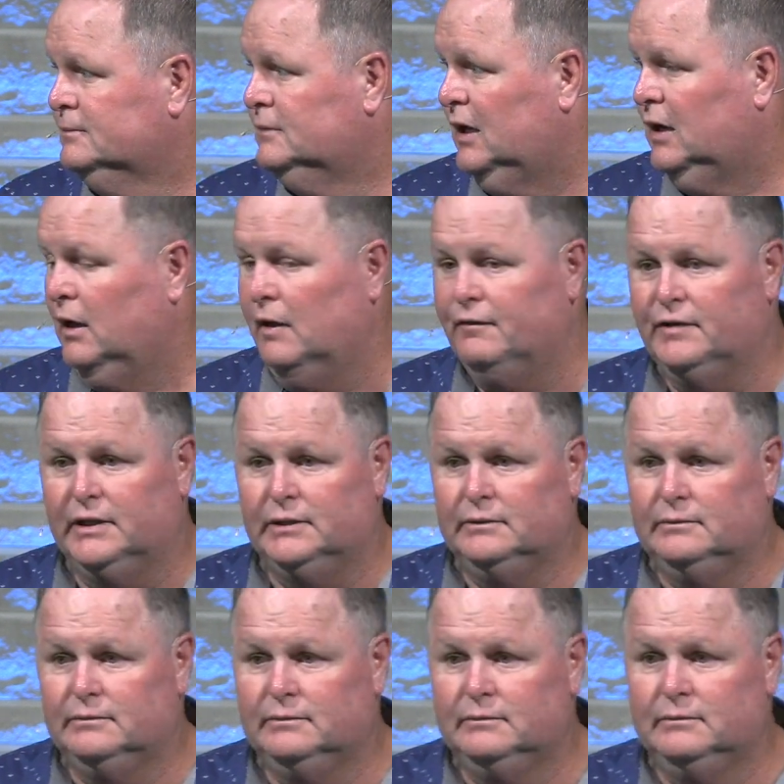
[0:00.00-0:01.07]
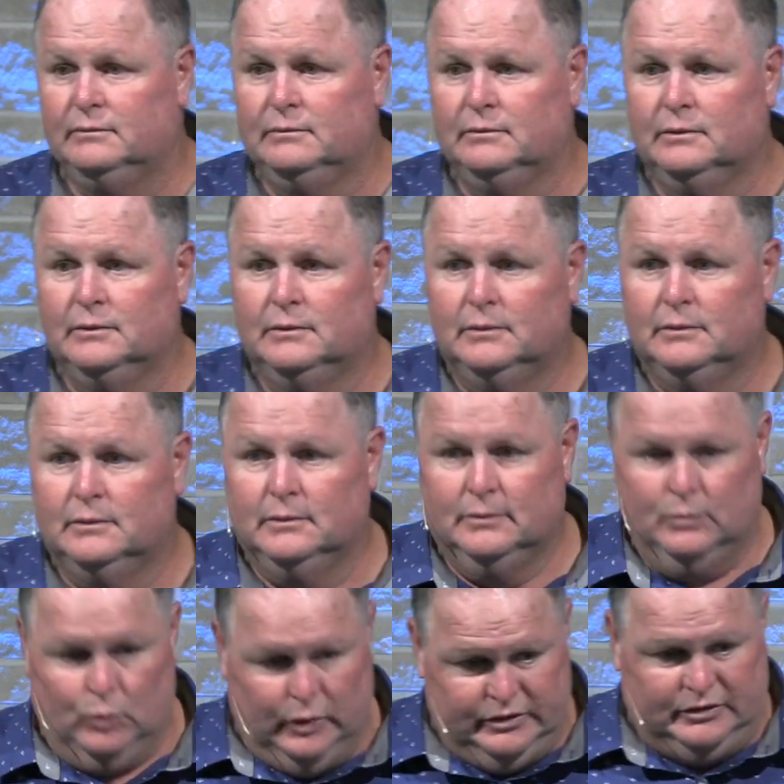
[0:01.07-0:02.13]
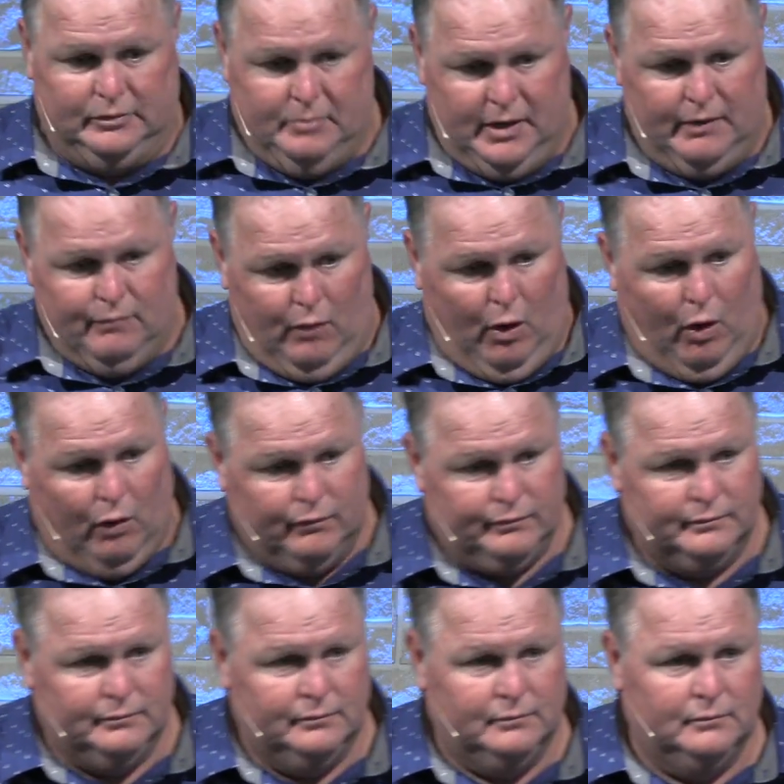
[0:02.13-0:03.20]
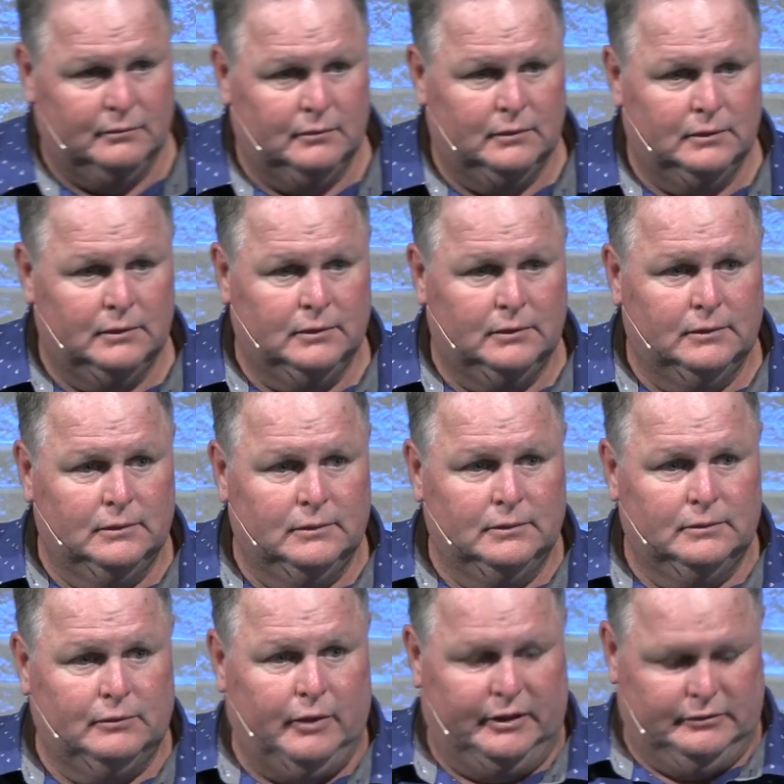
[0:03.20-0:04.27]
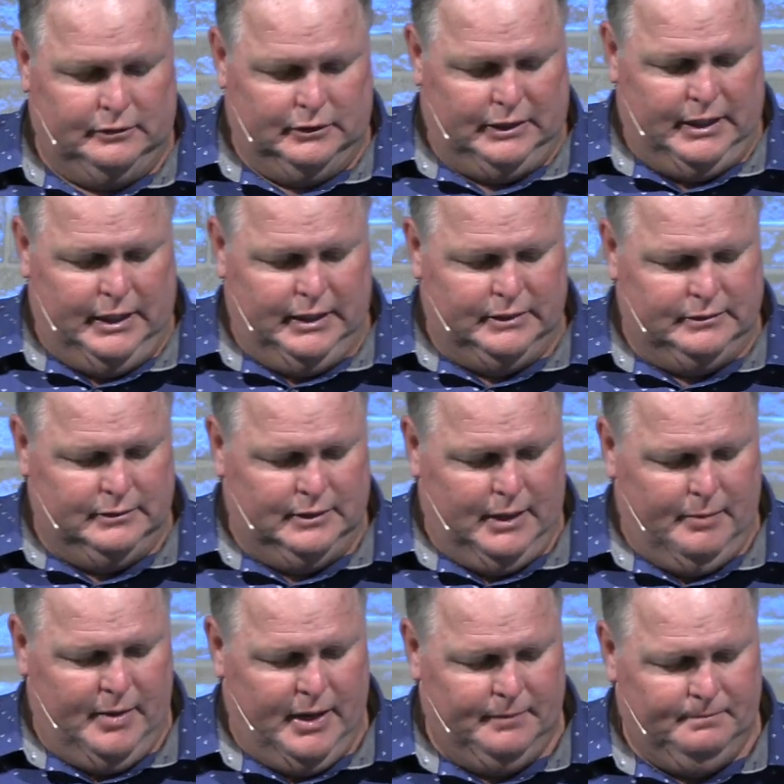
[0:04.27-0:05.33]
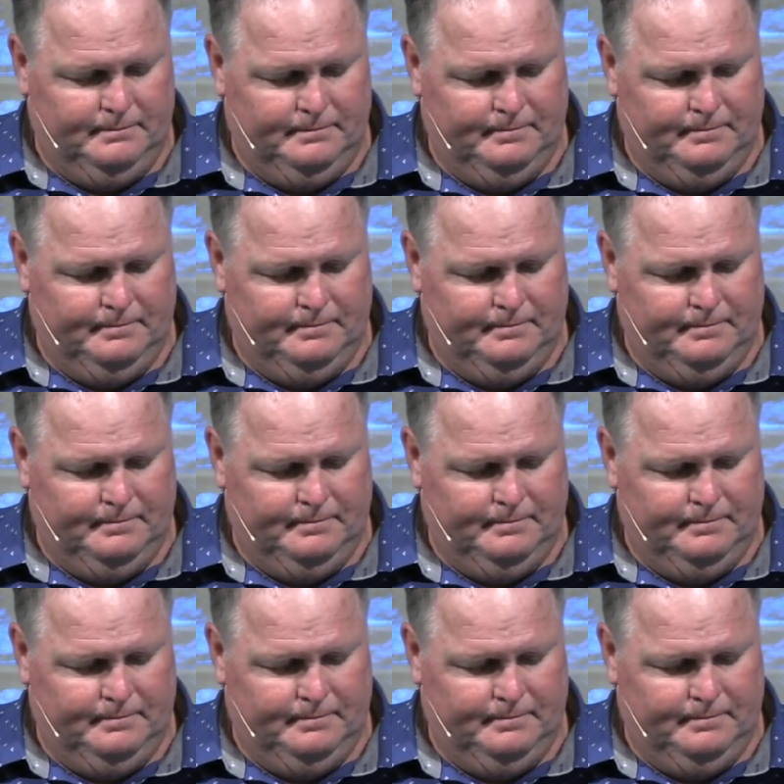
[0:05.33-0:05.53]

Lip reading: I love it. We should be involved raising the kids. Amen?